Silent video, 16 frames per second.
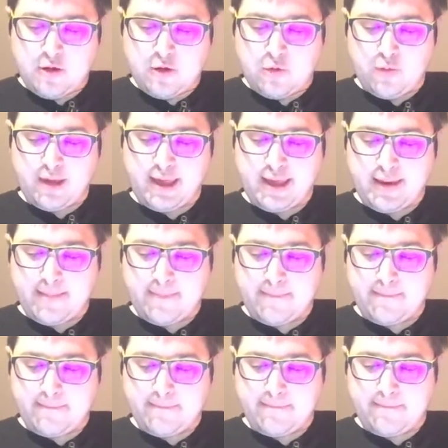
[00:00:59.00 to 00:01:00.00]
We
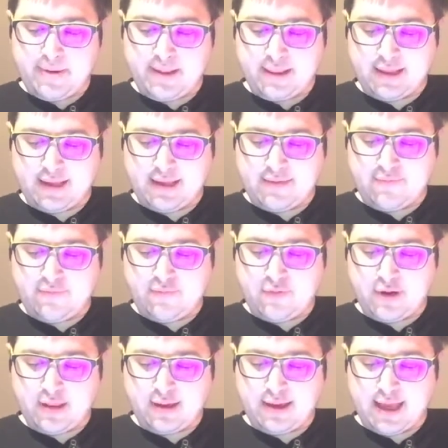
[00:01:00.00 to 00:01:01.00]
believe
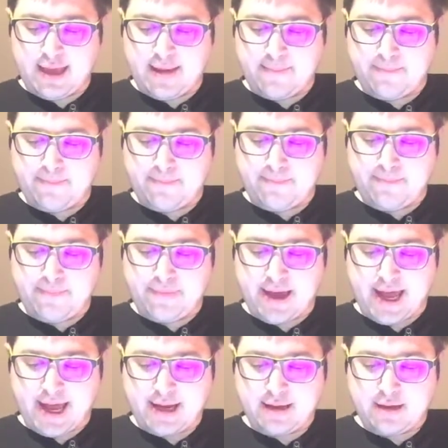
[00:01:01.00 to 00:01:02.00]
we'll get
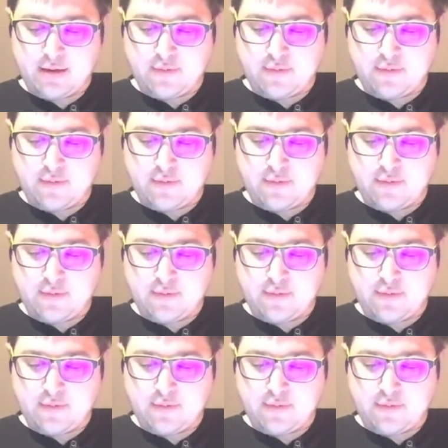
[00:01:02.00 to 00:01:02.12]
back